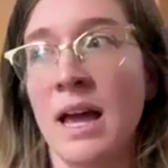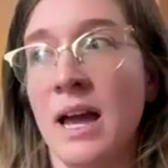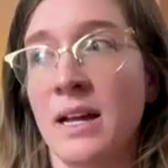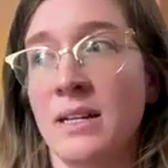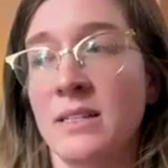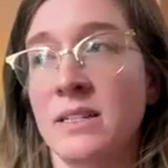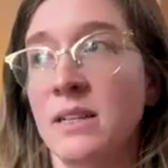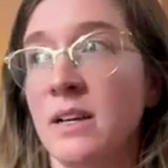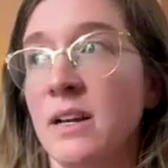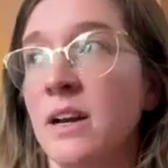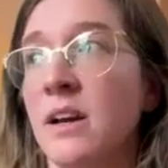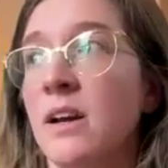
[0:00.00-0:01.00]
And
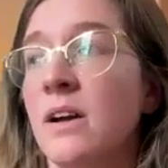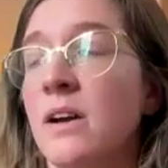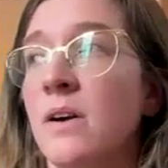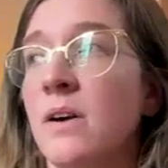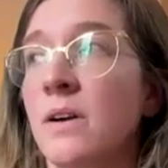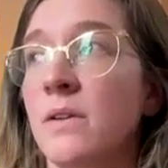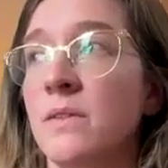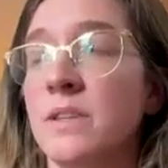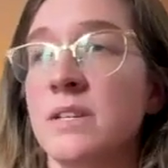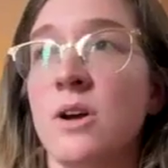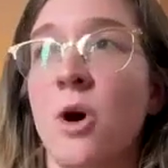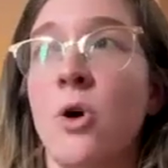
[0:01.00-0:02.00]

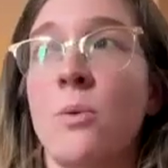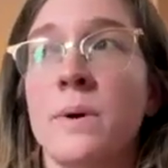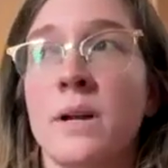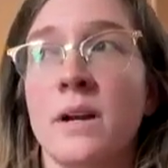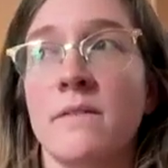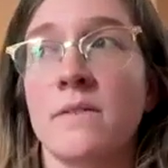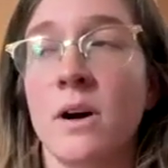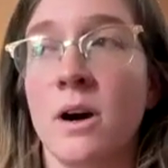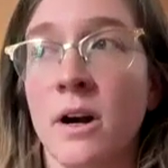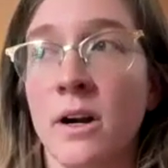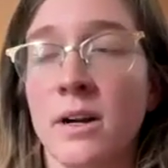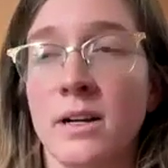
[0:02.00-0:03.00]
this opening of the
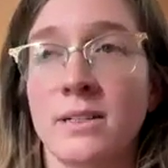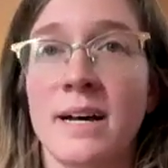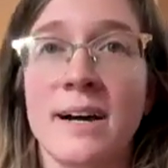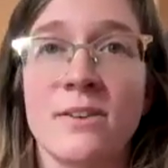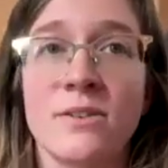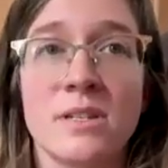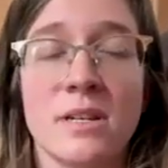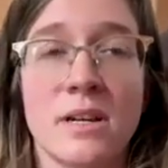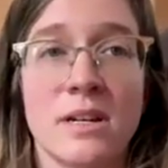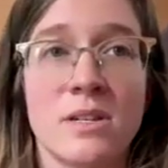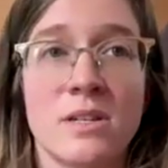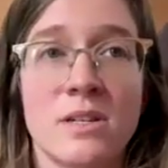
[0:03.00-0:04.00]
heart allows
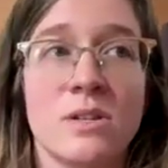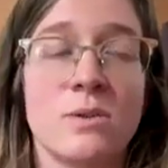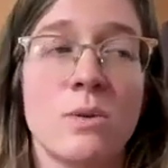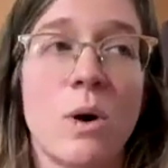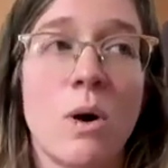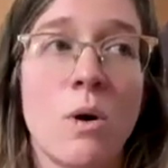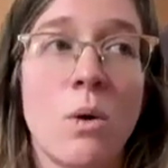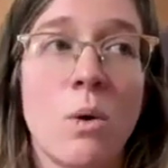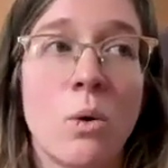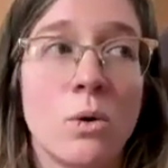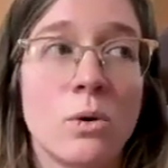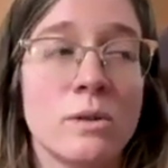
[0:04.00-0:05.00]
us to
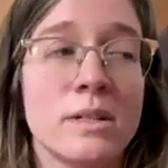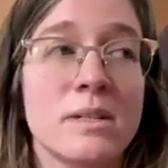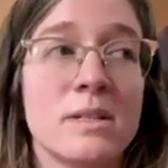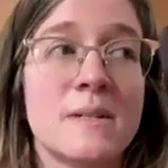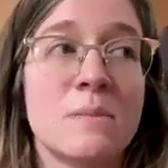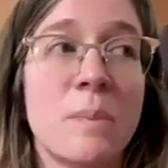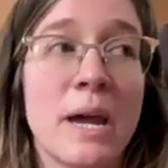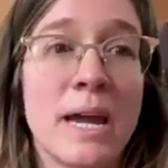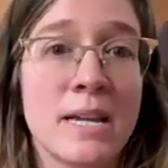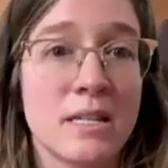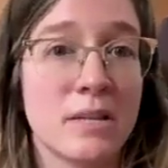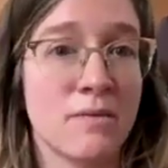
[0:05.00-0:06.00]
hold
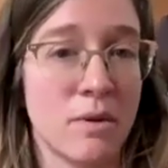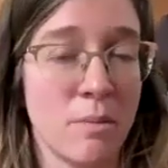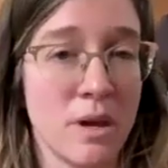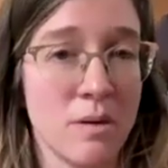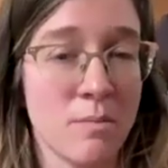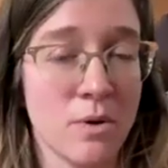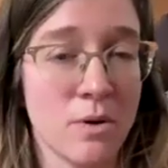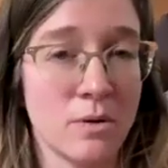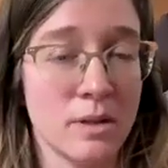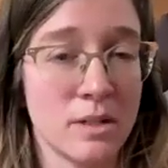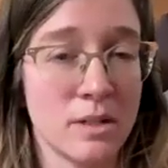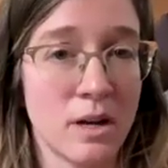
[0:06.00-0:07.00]
space for
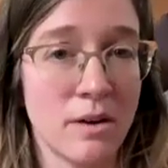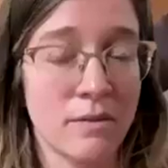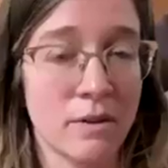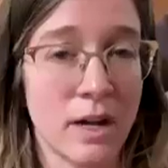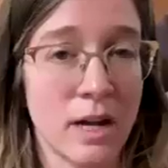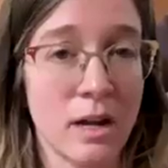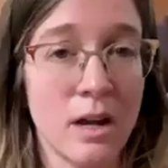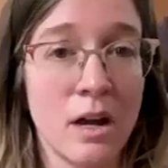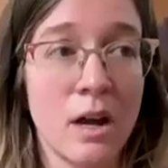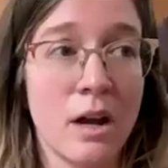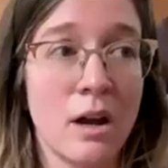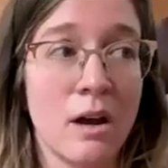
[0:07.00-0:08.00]
people and suffering
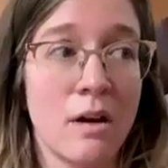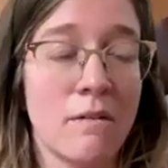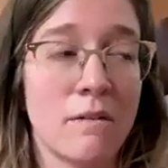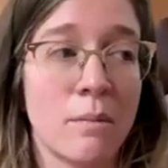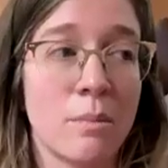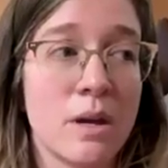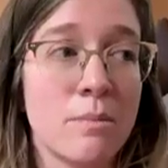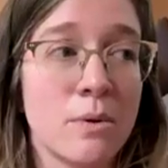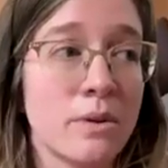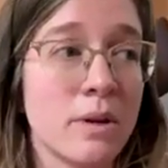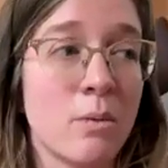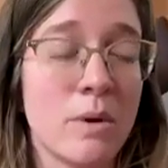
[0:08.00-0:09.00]
from
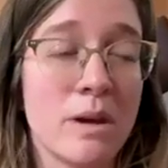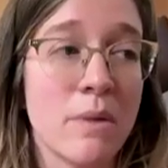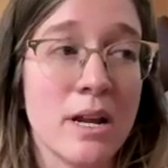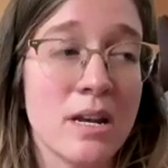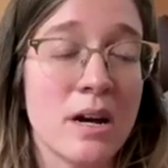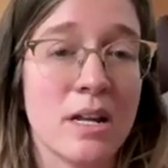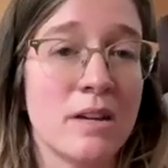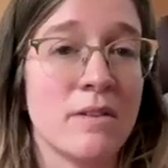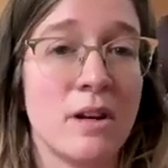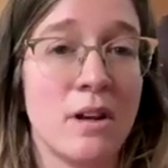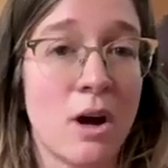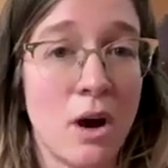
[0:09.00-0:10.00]
people that we might not
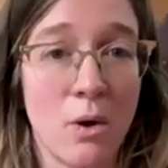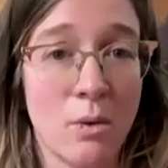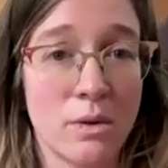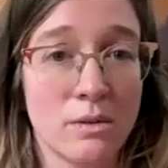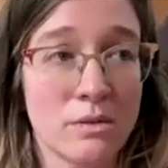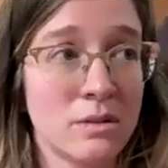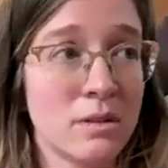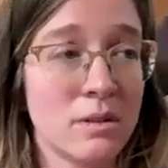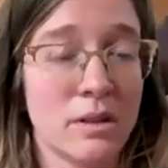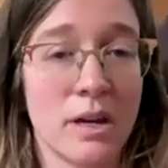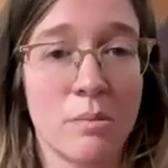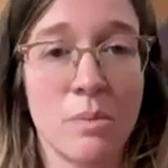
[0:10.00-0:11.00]
even know,
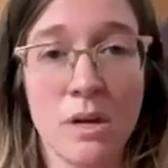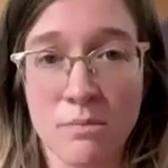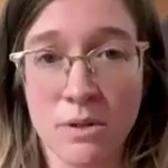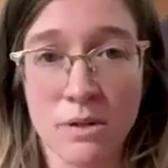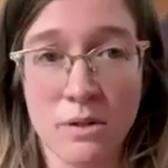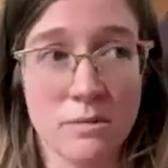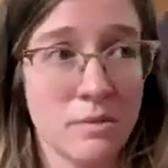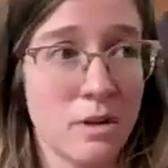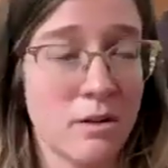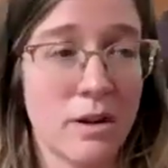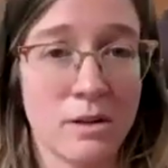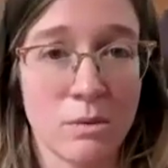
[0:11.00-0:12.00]
like people
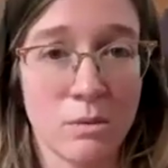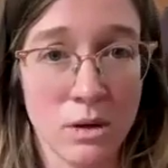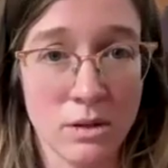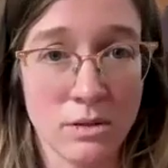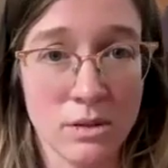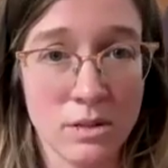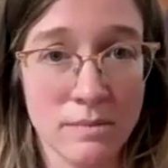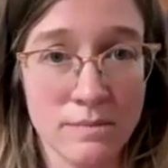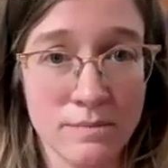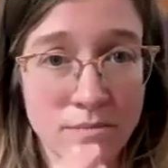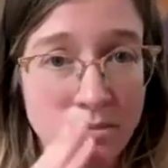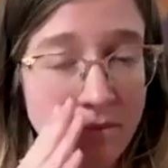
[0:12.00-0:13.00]
around the world.